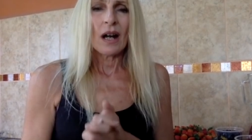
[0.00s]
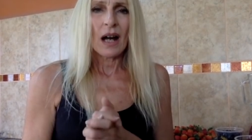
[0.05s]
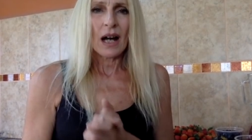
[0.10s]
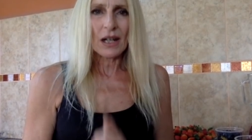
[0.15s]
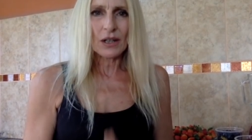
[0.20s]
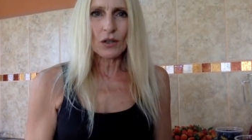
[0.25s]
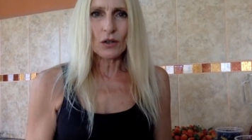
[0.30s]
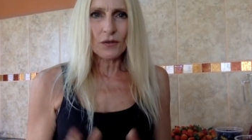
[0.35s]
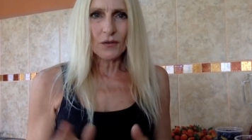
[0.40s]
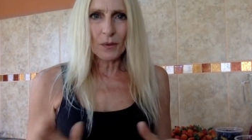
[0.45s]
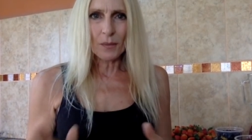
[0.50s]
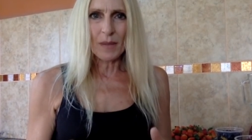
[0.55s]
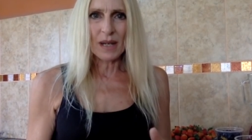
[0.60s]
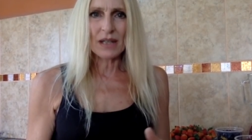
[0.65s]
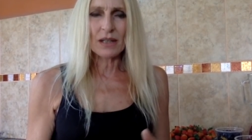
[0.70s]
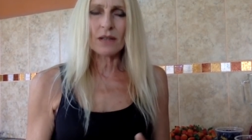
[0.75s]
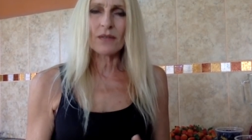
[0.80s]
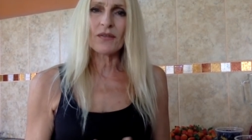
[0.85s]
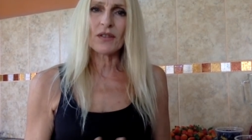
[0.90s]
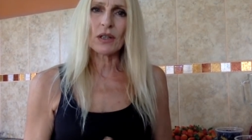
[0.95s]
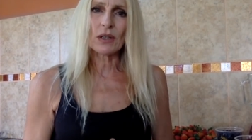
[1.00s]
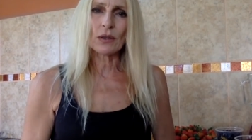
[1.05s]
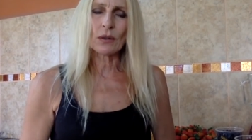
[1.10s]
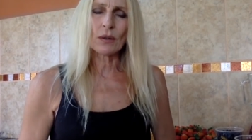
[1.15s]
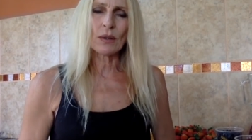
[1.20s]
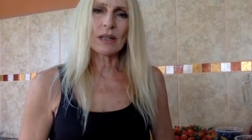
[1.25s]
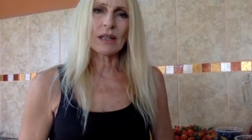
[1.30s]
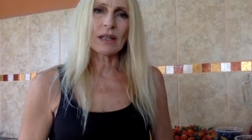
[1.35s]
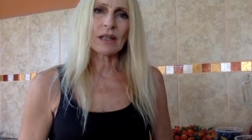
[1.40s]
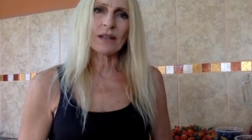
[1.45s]
I know for many of
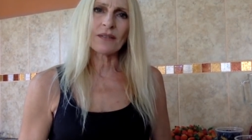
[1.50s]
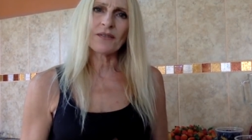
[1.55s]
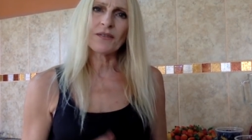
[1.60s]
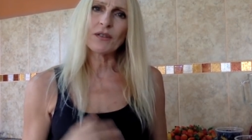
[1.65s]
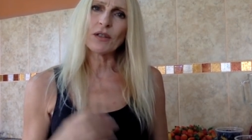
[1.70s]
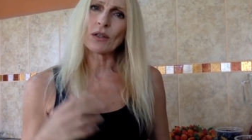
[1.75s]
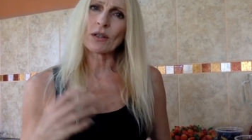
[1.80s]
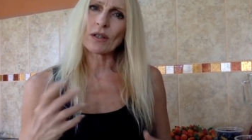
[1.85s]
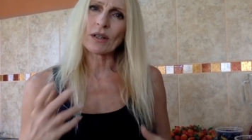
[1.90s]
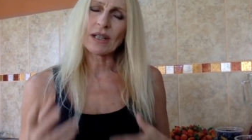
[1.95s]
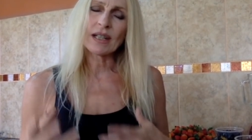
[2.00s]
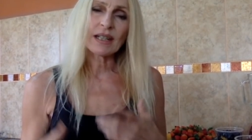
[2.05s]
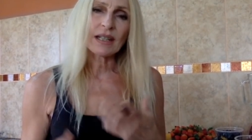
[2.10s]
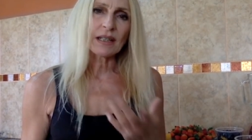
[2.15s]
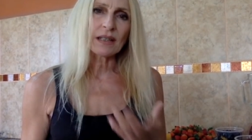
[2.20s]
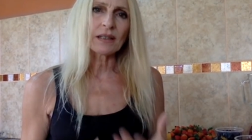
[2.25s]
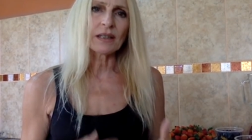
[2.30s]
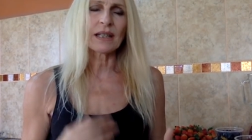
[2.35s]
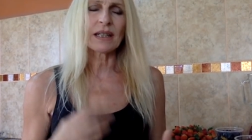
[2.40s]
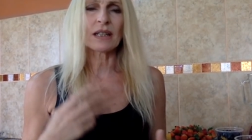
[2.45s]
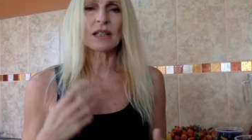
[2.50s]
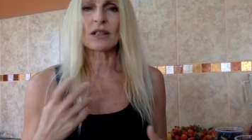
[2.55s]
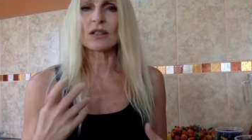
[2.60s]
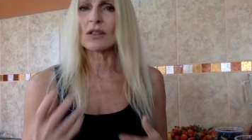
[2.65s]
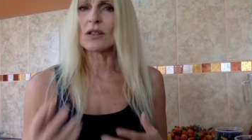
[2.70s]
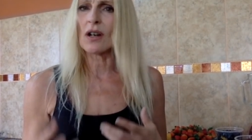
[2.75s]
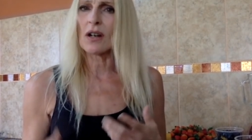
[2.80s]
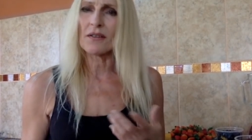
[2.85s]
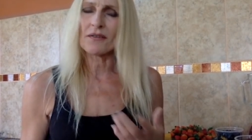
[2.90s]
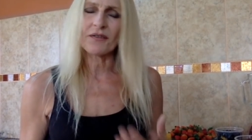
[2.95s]
you, if you're healing
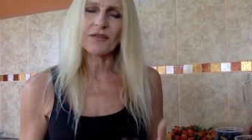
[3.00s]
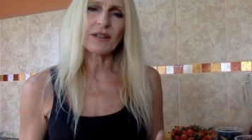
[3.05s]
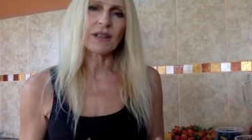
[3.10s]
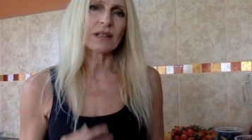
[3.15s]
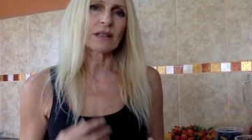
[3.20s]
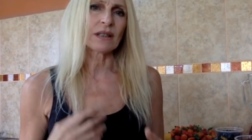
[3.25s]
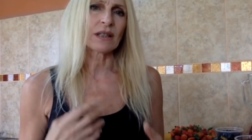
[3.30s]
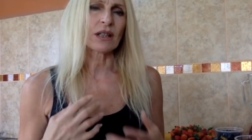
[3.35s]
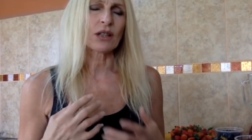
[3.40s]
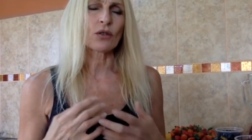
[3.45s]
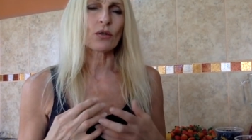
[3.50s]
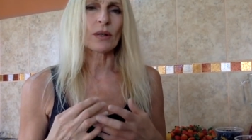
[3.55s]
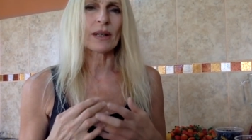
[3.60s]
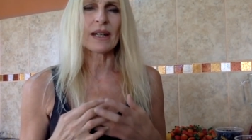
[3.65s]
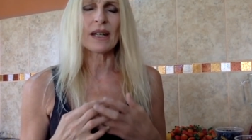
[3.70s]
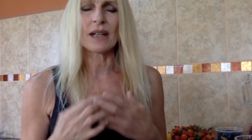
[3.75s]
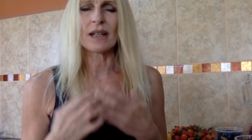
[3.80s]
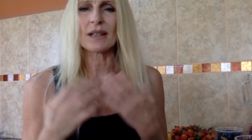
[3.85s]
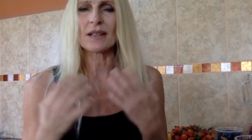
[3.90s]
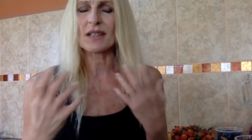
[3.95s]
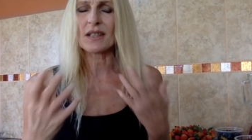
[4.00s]
and not feeling great,